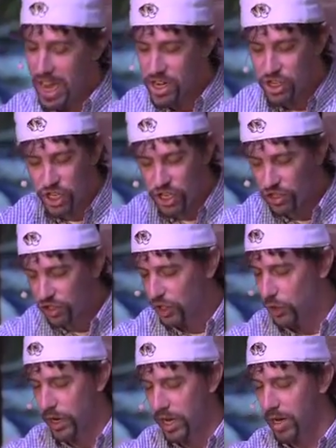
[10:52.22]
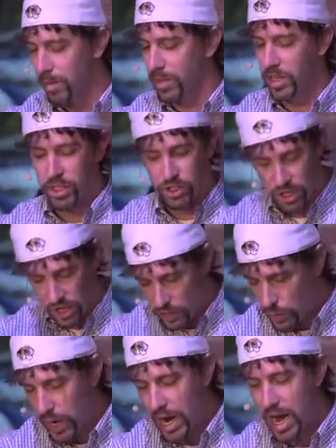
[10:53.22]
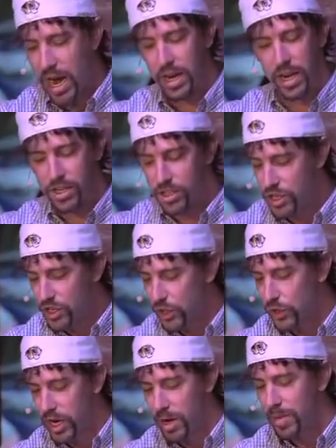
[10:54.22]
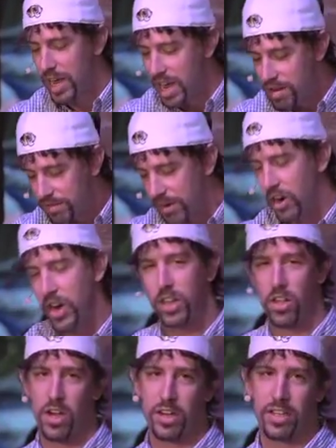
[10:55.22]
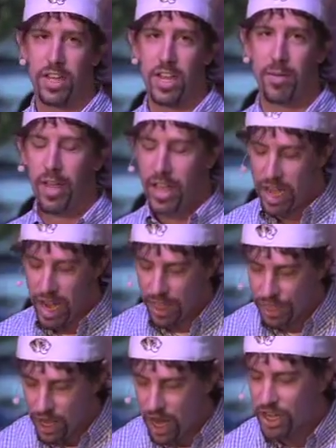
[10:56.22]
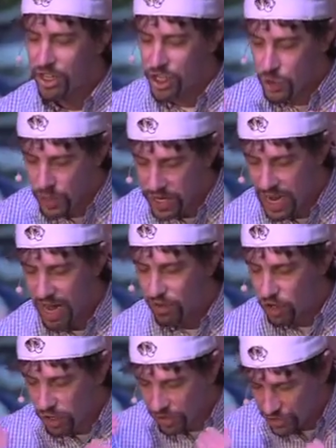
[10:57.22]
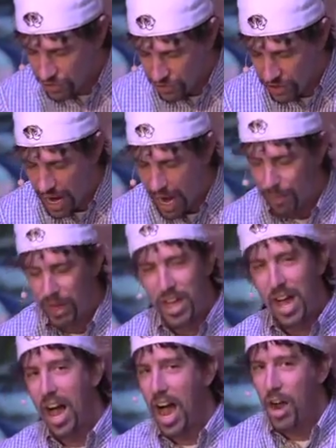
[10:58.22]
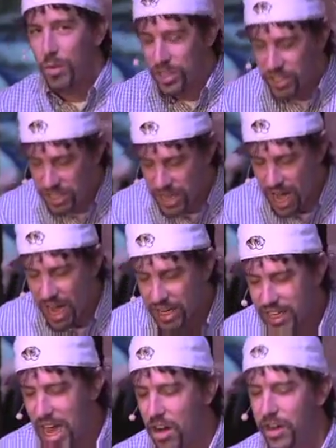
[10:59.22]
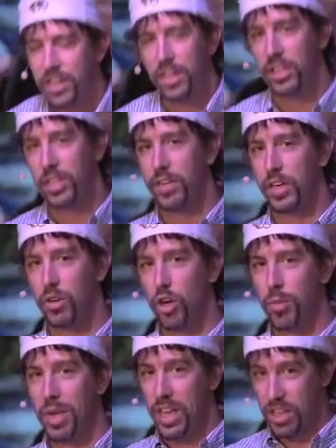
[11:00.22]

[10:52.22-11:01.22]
and she screamed. She cried and she screamed a very long time. I thought she would never stop. I was not down in the living room